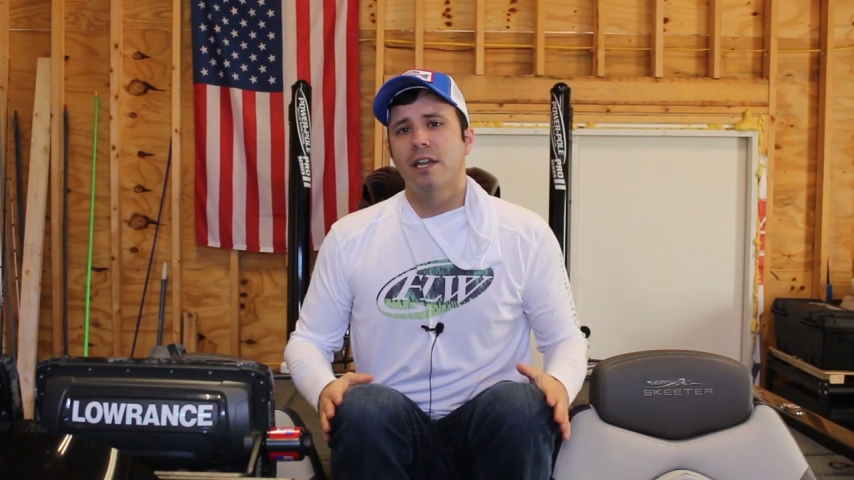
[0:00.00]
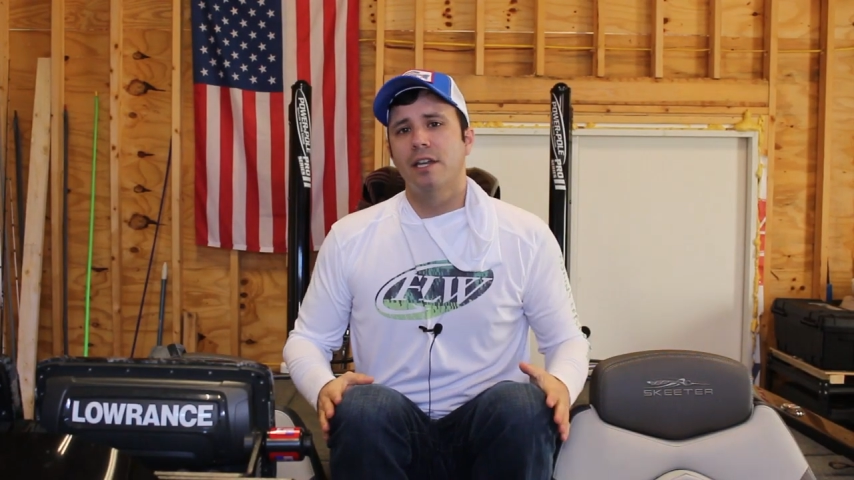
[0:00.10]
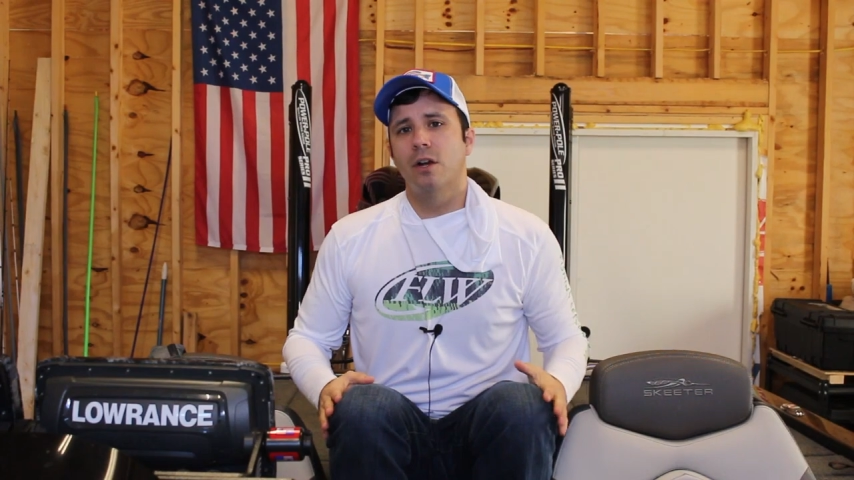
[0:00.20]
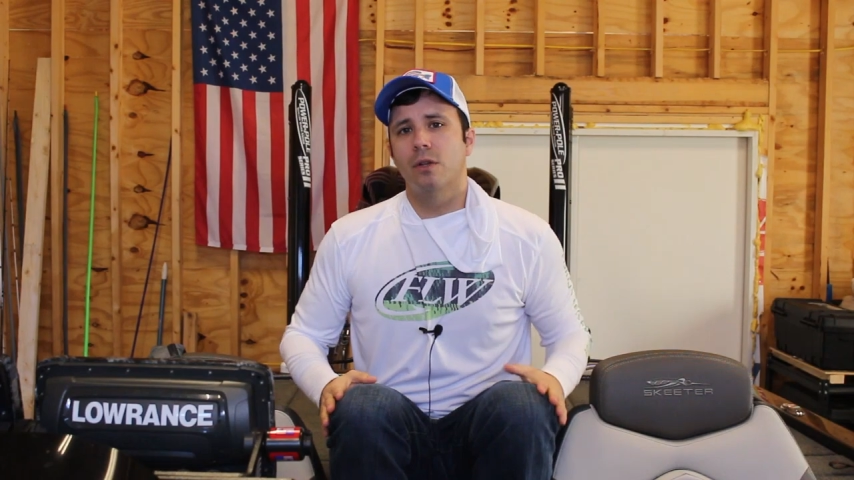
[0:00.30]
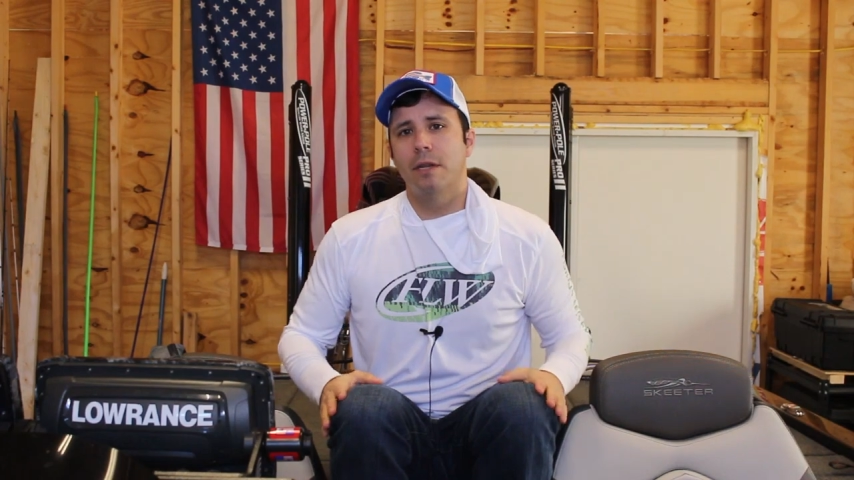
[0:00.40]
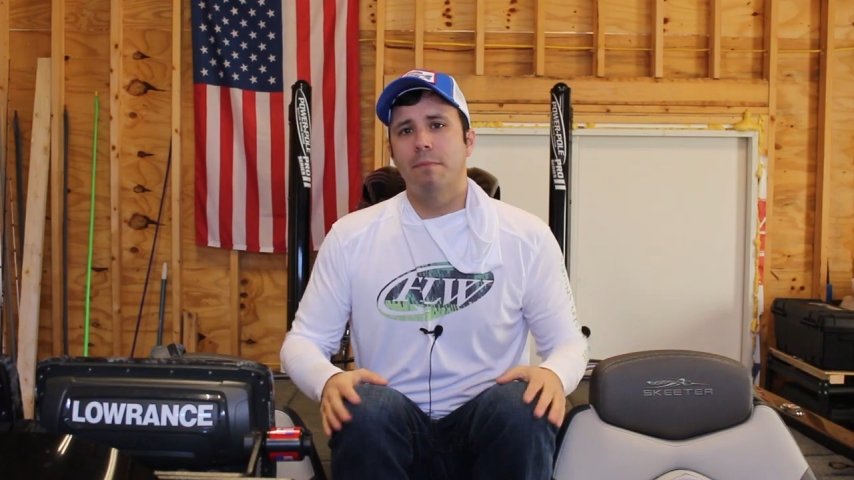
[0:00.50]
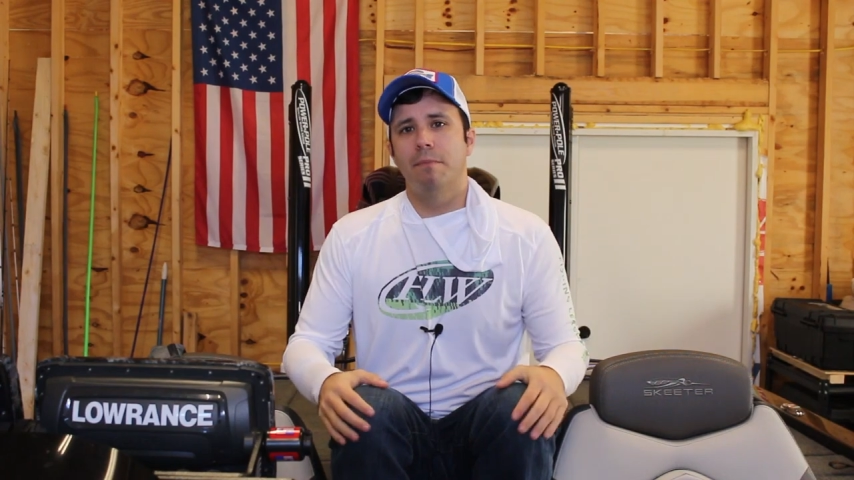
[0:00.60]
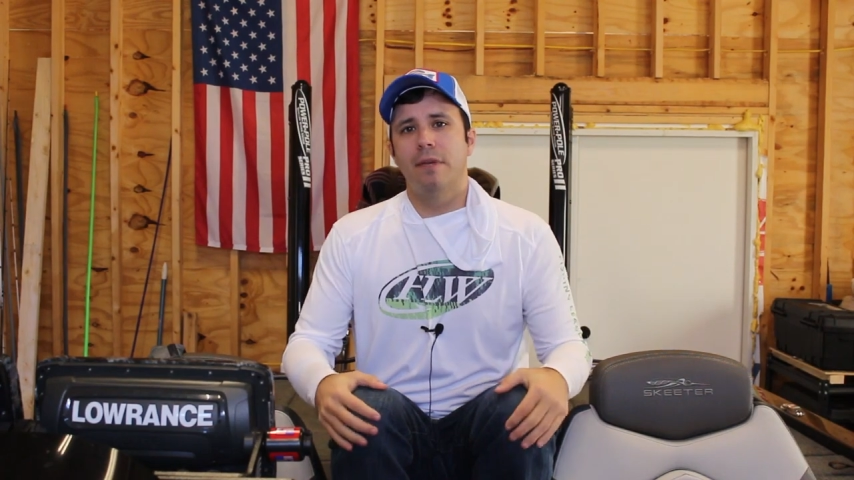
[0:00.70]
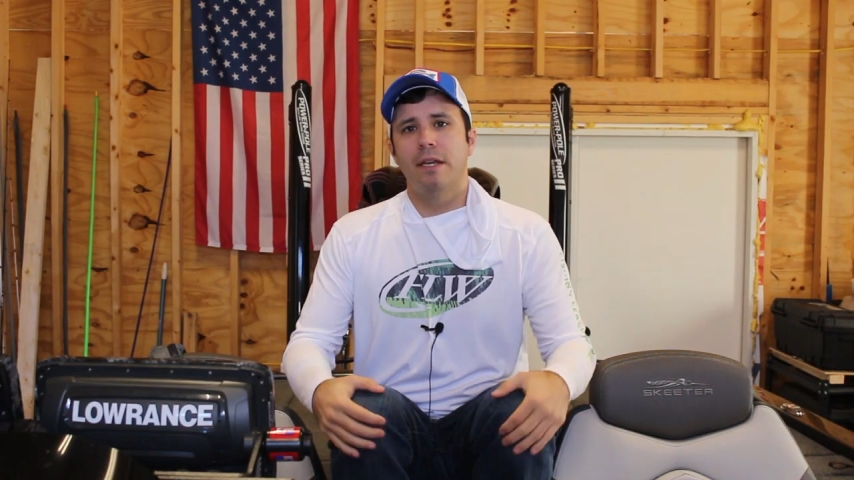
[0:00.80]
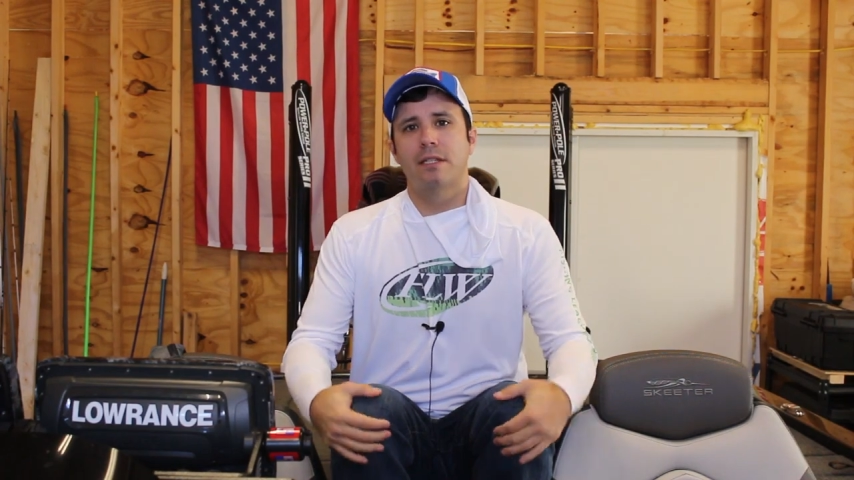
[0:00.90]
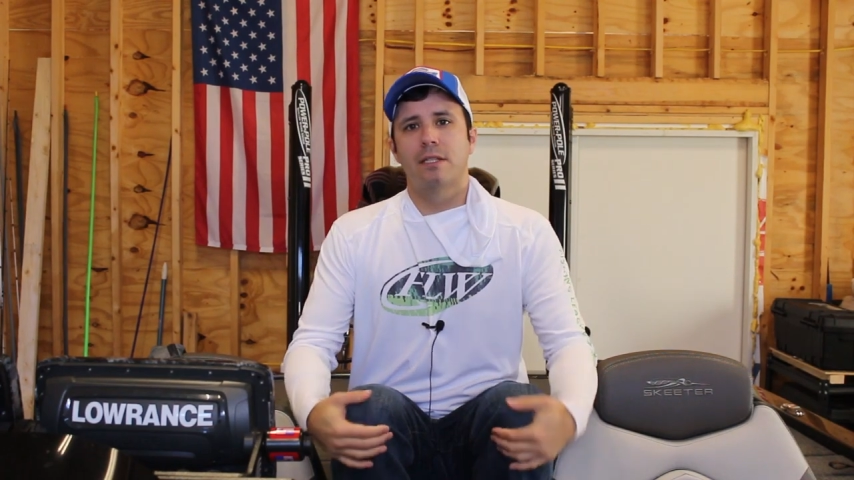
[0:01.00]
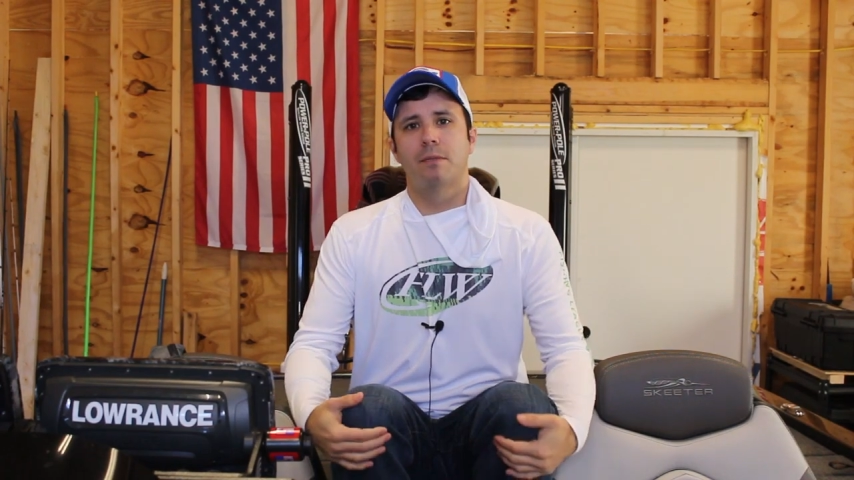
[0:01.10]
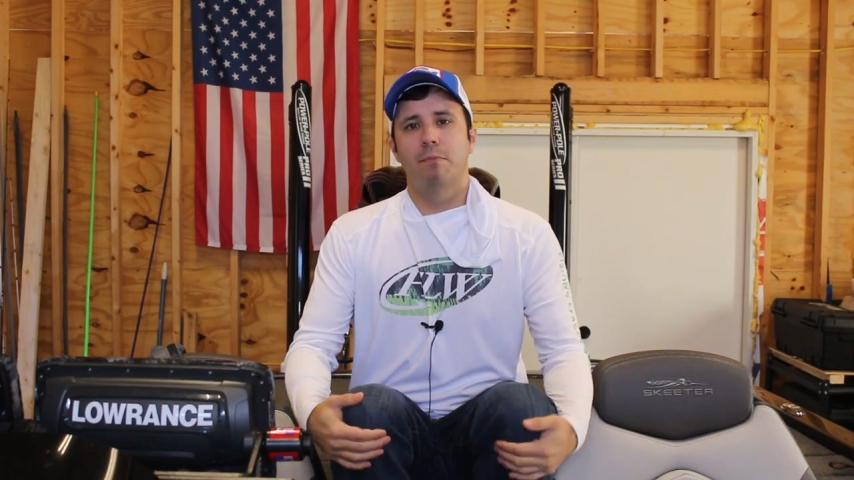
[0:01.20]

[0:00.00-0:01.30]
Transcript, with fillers: you know, it it's